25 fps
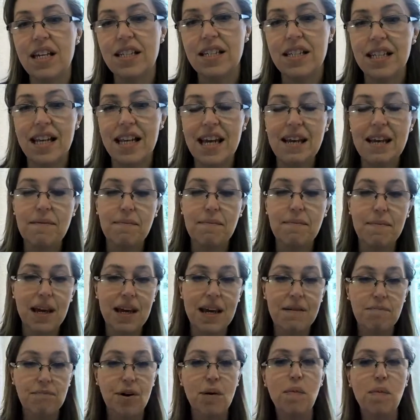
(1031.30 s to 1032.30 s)

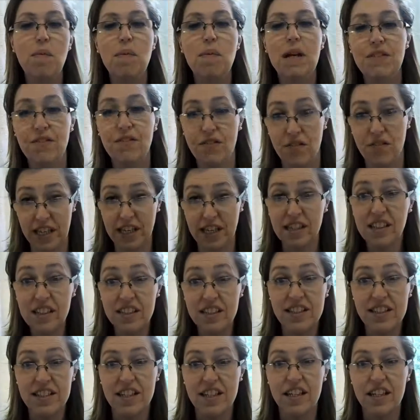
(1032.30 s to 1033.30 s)
It probably
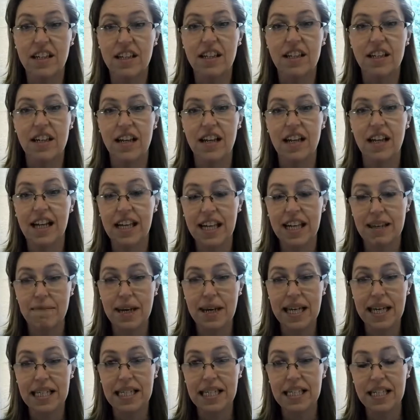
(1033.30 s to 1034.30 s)
feels like
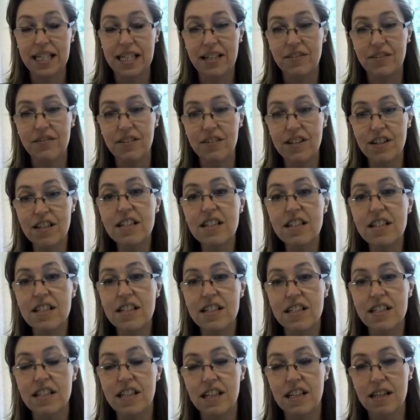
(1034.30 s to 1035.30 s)
it makes a
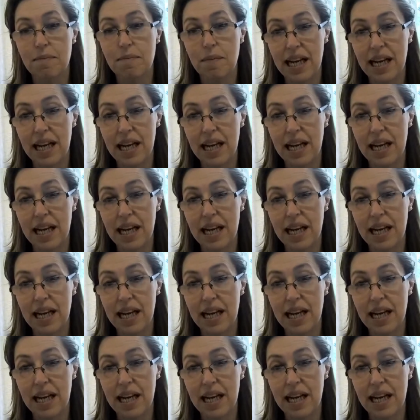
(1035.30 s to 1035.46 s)
difference,